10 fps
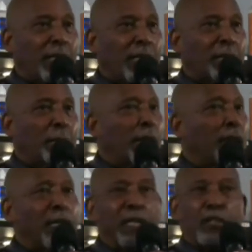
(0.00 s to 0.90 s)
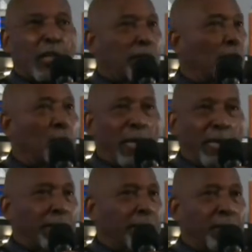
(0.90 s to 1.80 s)
My gun ain't shot nobody.
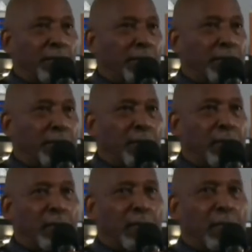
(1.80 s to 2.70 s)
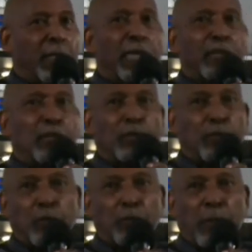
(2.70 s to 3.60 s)
Guns don't
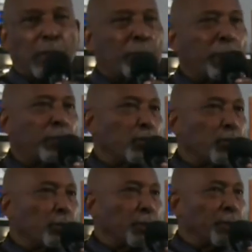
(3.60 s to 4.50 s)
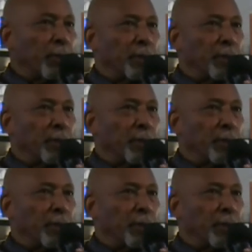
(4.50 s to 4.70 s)
shoot people, people shoot people.